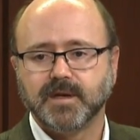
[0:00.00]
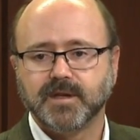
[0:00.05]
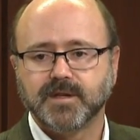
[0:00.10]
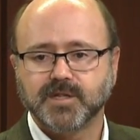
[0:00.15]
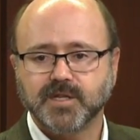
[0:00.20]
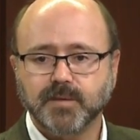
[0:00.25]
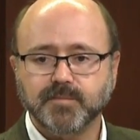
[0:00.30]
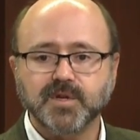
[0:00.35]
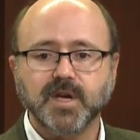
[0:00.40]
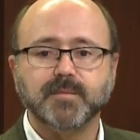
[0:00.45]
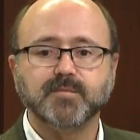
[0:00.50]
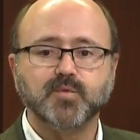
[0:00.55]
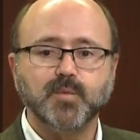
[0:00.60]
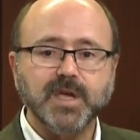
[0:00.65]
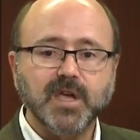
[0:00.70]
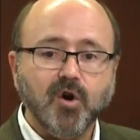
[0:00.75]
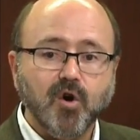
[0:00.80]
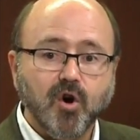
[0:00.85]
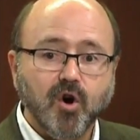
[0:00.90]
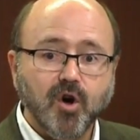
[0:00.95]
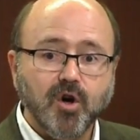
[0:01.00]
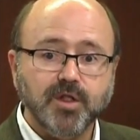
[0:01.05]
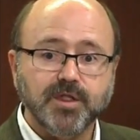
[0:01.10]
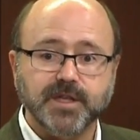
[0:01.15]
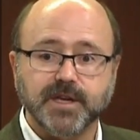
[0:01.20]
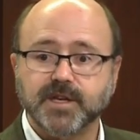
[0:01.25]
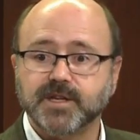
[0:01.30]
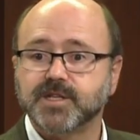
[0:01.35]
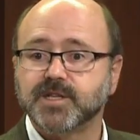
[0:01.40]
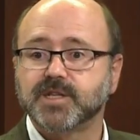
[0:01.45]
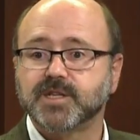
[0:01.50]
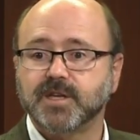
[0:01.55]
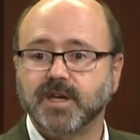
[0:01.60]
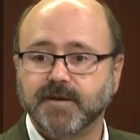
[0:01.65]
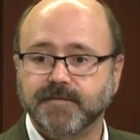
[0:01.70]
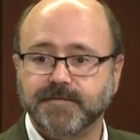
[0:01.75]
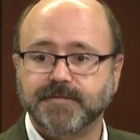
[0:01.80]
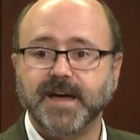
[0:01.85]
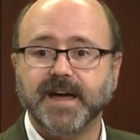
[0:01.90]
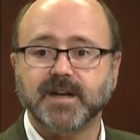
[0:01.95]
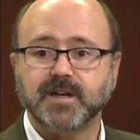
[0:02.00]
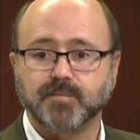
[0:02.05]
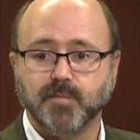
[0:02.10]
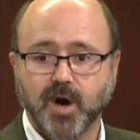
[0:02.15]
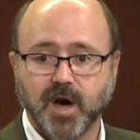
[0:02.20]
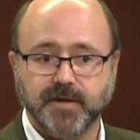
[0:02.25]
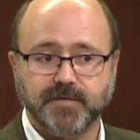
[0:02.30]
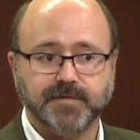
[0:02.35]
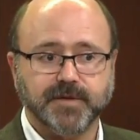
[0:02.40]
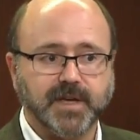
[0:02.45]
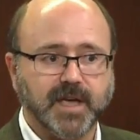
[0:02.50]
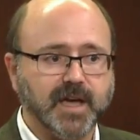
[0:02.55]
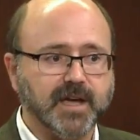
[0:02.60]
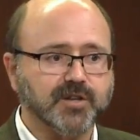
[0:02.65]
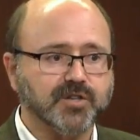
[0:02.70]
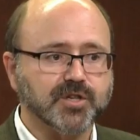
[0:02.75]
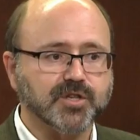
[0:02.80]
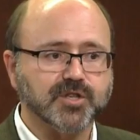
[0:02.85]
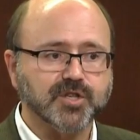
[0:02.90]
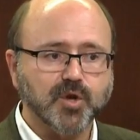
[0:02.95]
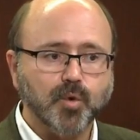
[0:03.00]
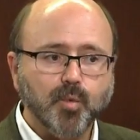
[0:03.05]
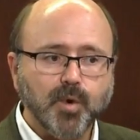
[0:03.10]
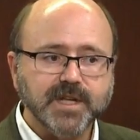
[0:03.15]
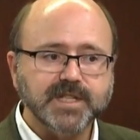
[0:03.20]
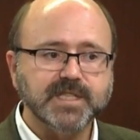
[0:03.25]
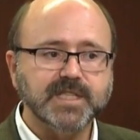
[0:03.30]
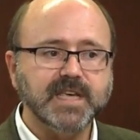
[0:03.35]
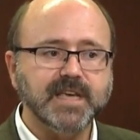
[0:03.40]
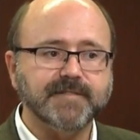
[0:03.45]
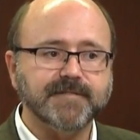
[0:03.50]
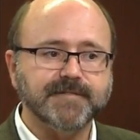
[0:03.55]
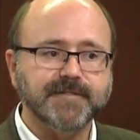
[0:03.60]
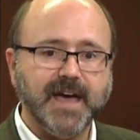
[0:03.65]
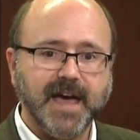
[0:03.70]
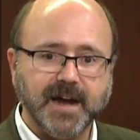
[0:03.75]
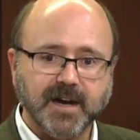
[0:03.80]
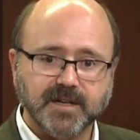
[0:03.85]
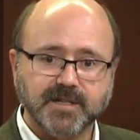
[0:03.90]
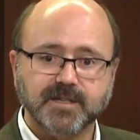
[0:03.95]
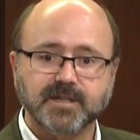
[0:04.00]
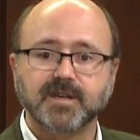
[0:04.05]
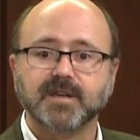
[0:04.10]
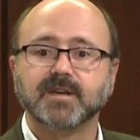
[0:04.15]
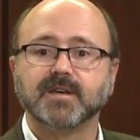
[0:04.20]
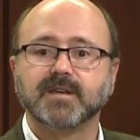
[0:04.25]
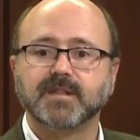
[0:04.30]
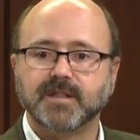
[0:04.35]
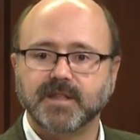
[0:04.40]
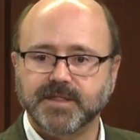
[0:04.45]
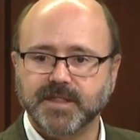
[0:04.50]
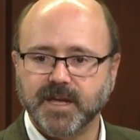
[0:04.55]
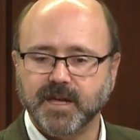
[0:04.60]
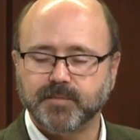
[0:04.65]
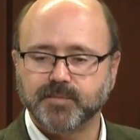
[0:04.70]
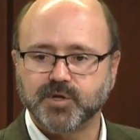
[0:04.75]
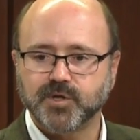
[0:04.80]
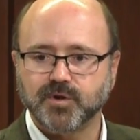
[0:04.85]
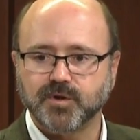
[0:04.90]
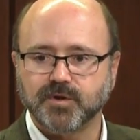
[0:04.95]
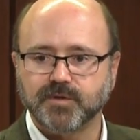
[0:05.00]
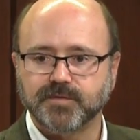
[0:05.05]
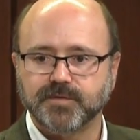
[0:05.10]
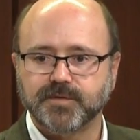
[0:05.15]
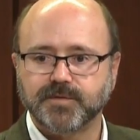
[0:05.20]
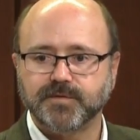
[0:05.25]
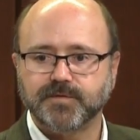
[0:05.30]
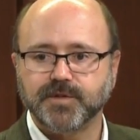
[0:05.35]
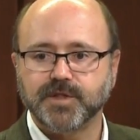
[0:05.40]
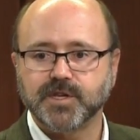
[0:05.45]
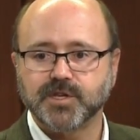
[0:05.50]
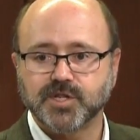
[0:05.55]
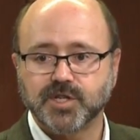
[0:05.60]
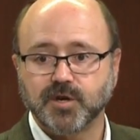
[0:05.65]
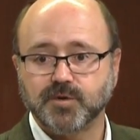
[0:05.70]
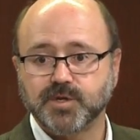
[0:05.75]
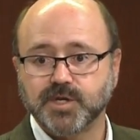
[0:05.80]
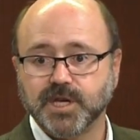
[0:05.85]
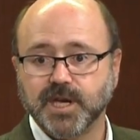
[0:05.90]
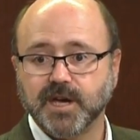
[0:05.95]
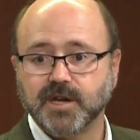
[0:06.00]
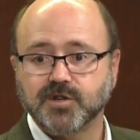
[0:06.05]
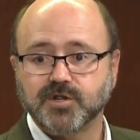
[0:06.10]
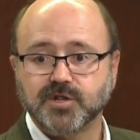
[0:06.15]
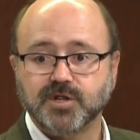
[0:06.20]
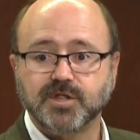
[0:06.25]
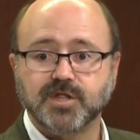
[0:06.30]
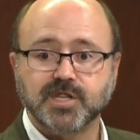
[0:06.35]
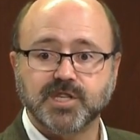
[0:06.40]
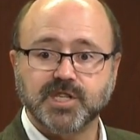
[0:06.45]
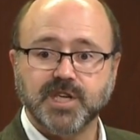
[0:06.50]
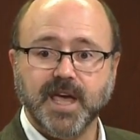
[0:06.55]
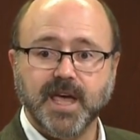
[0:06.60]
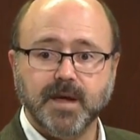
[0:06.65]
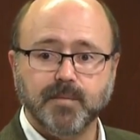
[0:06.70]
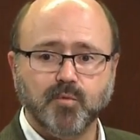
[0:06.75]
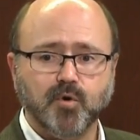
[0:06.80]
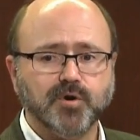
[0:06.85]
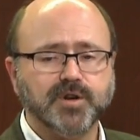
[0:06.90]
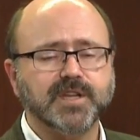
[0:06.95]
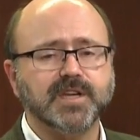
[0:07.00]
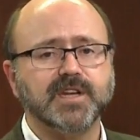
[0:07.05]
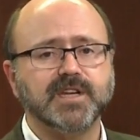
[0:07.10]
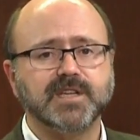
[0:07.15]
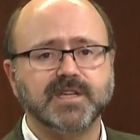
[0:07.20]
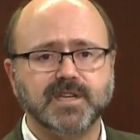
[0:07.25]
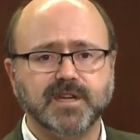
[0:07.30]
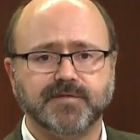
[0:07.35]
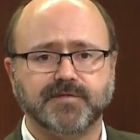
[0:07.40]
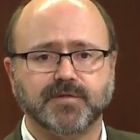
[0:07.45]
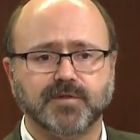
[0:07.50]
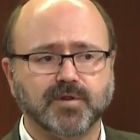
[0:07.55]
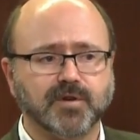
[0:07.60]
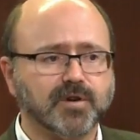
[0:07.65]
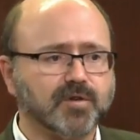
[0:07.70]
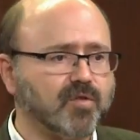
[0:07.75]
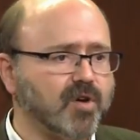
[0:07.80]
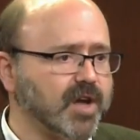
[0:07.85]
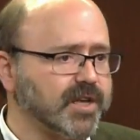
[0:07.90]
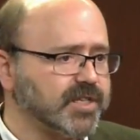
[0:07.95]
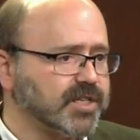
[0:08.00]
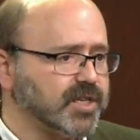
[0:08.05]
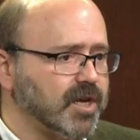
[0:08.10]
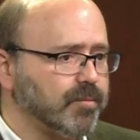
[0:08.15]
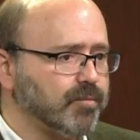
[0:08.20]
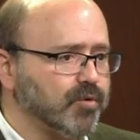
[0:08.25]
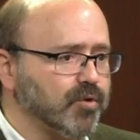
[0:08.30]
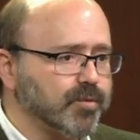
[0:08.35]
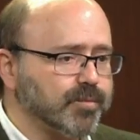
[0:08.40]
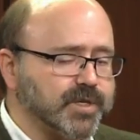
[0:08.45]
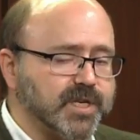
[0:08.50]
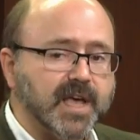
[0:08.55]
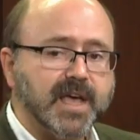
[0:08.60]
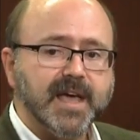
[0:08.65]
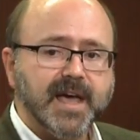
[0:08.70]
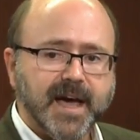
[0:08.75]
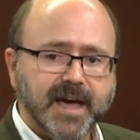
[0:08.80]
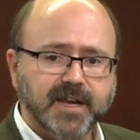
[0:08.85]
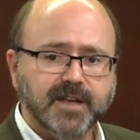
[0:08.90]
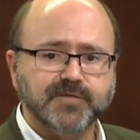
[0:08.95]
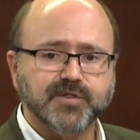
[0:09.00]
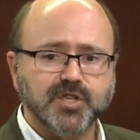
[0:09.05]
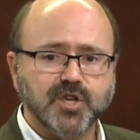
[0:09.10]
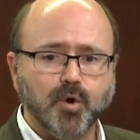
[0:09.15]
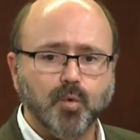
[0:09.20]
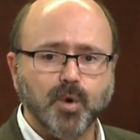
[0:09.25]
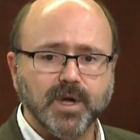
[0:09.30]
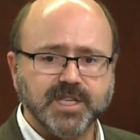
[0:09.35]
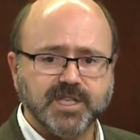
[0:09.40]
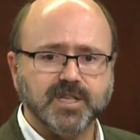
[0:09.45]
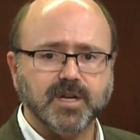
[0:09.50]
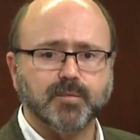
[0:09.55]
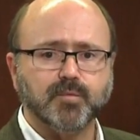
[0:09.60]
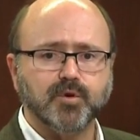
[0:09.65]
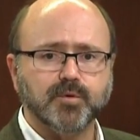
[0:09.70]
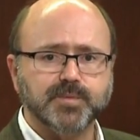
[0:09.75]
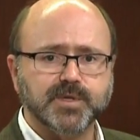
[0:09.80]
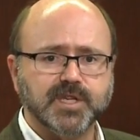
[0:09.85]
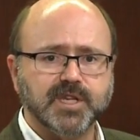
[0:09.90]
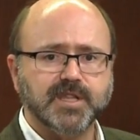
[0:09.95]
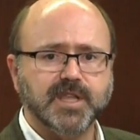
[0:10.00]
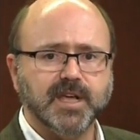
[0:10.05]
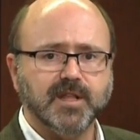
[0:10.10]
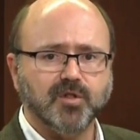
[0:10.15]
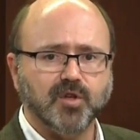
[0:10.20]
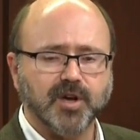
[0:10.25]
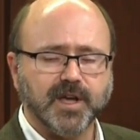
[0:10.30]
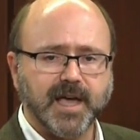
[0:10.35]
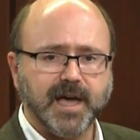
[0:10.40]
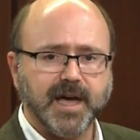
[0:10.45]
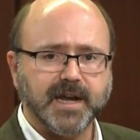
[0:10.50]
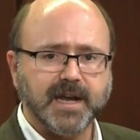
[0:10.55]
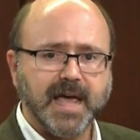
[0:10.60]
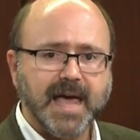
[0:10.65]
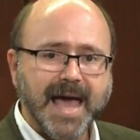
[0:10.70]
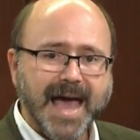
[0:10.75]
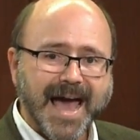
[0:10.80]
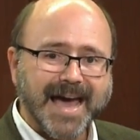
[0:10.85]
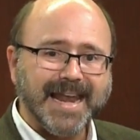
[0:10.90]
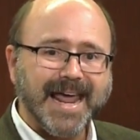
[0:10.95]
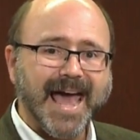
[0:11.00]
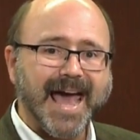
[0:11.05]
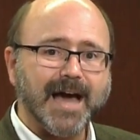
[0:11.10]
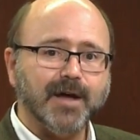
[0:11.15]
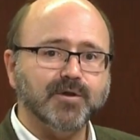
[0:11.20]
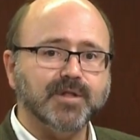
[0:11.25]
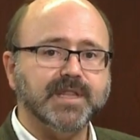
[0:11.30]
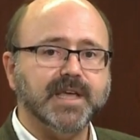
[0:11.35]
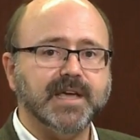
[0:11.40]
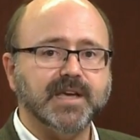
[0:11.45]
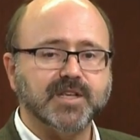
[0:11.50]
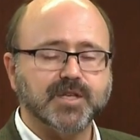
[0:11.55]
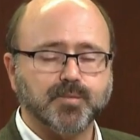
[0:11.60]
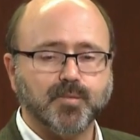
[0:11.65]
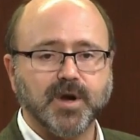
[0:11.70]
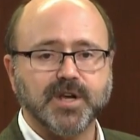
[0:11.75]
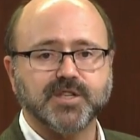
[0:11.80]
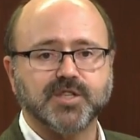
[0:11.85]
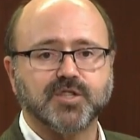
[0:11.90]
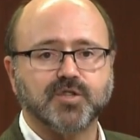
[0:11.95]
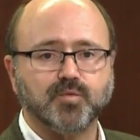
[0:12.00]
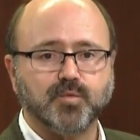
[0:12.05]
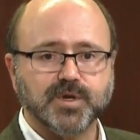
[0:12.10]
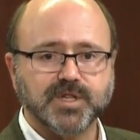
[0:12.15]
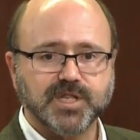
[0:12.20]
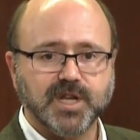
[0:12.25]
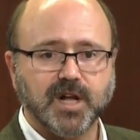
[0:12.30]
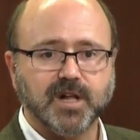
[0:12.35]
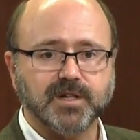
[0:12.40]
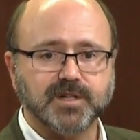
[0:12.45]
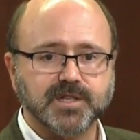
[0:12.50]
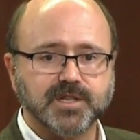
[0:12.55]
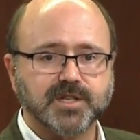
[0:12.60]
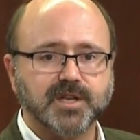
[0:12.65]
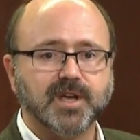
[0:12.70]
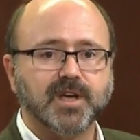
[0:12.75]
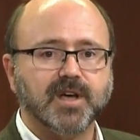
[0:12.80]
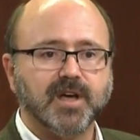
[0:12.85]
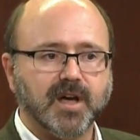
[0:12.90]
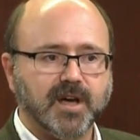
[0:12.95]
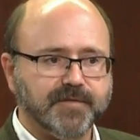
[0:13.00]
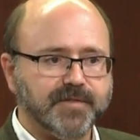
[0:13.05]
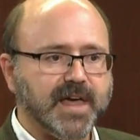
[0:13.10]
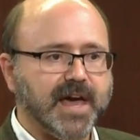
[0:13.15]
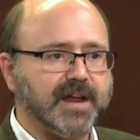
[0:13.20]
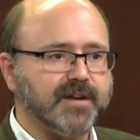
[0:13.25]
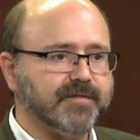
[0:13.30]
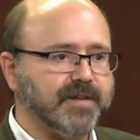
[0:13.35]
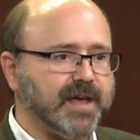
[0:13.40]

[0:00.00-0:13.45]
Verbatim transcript: Sometimes we call this effect modification. So was the effect that they observed for the association the same or did it differ across subgroups? And if so, what subgroups did they look at and how did they express the results of that